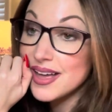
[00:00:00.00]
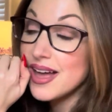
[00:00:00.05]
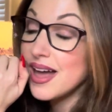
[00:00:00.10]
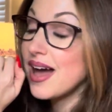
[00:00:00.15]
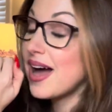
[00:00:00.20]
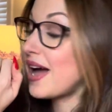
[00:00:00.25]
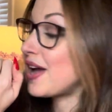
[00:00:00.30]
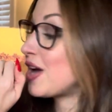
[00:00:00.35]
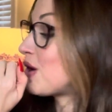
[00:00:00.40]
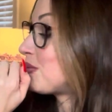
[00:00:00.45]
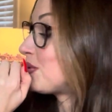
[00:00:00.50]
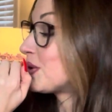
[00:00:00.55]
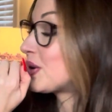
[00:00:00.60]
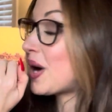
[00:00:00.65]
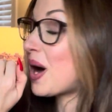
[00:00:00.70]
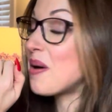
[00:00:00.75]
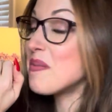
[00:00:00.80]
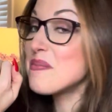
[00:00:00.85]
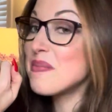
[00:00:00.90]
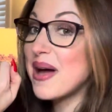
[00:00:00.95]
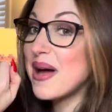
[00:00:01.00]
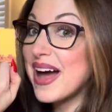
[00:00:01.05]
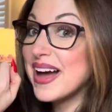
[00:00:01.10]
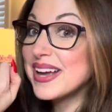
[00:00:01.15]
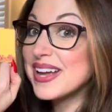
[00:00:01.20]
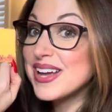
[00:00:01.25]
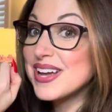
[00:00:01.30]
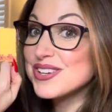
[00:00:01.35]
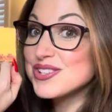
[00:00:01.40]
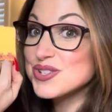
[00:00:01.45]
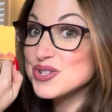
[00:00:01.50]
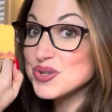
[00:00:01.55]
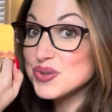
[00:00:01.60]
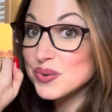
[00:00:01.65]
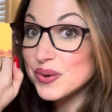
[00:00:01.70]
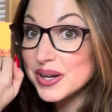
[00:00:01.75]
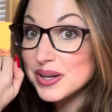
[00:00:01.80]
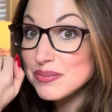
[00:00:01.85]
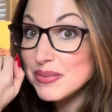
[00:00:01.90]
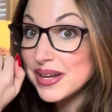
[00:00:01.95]
I hope you'll come back and
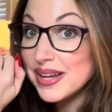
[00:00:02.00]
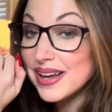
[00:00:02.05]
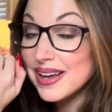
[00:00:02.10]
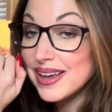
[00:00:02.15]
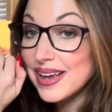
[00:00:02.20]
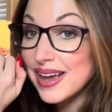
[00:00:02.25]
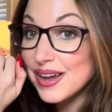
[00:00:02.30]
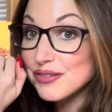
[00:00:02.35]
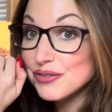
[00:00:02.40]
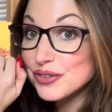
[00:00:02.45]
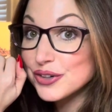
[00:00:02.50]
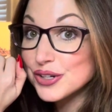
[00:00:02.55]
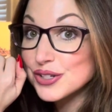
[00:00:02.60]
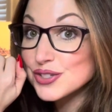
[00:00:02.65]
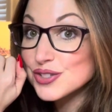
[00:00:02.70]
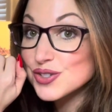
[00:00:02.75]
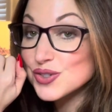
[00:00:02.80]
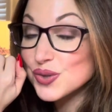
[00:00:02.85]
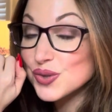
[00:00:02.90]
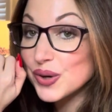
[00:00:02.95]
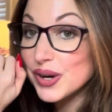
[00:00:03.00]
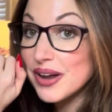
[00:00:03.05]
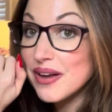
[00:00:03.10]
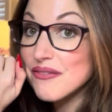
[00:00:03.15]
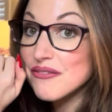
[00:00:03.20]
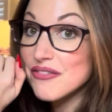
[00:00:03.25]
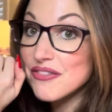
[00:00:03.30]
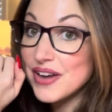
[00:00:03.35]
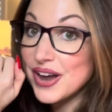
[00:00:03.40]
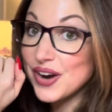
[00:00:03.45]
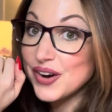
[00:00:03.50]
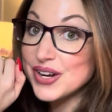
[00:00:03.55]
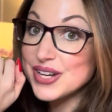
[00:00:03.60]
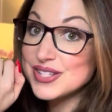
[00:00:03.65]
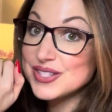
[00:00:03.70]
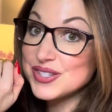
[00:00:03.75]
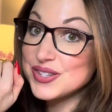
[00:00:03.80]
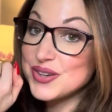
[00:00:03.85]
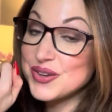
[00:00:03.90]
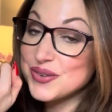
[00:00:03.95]
join me again for a story very
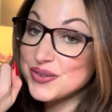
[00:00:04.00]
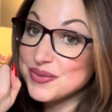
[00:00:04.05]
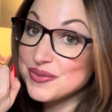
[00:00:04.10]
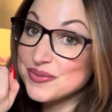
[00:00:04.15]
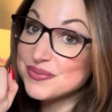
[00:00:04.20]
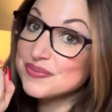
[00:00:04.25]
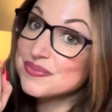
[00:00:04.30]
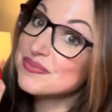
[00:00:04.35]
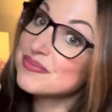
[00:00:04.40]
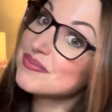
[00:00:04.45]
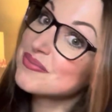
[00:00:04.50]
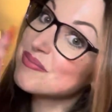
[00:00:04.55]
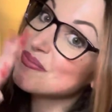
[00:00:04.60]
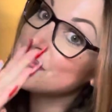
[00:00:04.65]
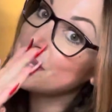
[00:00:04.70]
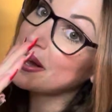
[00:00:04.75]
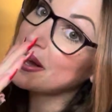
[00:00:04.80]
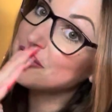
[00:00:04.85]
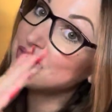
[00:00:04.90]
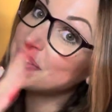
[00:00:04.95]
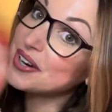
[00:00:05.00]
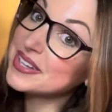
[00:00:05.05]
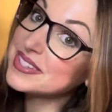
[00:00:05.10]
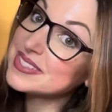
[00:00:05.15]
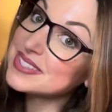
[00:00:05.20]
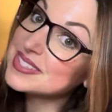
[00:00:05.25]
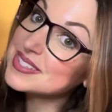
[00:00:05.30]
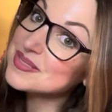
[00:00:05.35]
soon. Bye, friends.